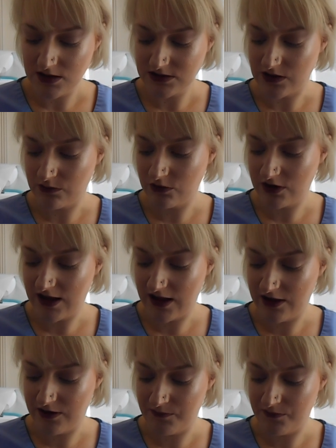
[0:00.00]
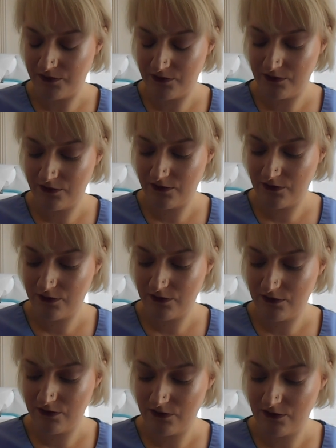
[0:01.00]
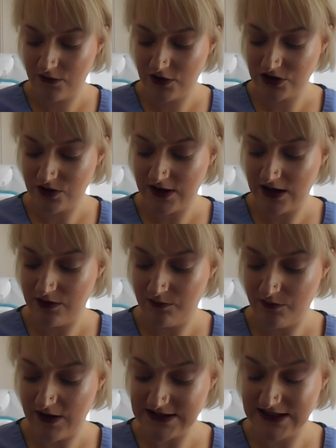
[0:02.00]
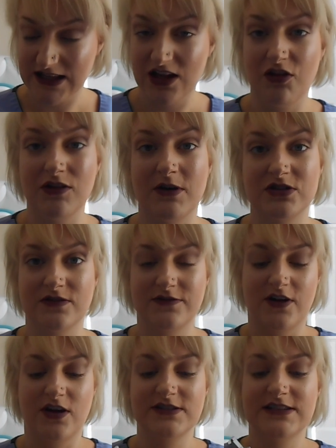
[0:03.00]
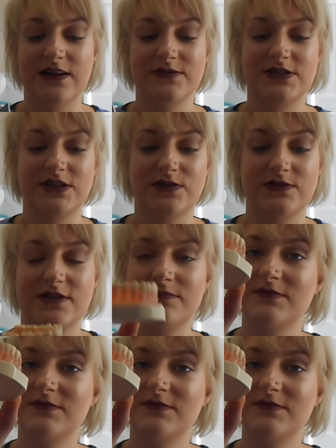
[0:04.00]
So I'm going to show you basically on the model first how to use them.